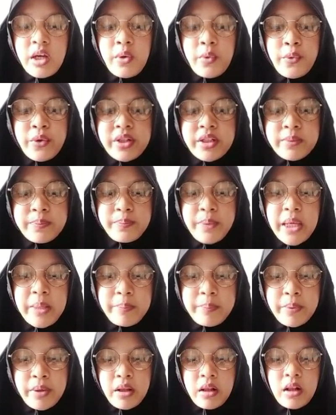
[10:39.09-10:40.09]
with the
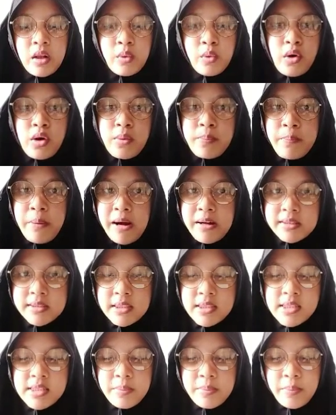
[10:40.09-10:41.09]
people who
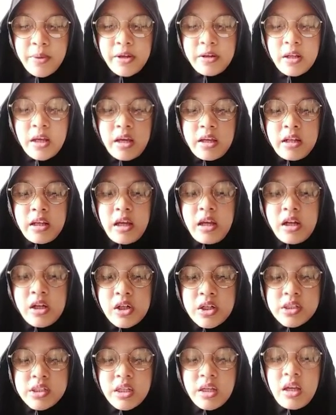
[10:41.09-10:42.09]
participated in
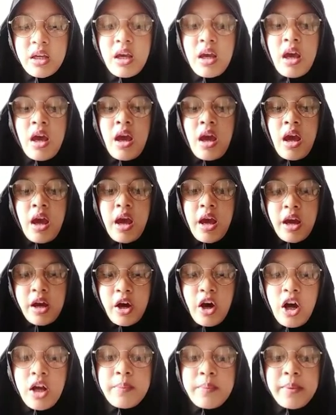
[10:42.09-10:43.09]
increasing
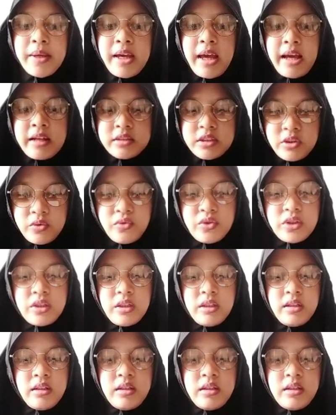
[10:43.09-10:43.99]
economic activity.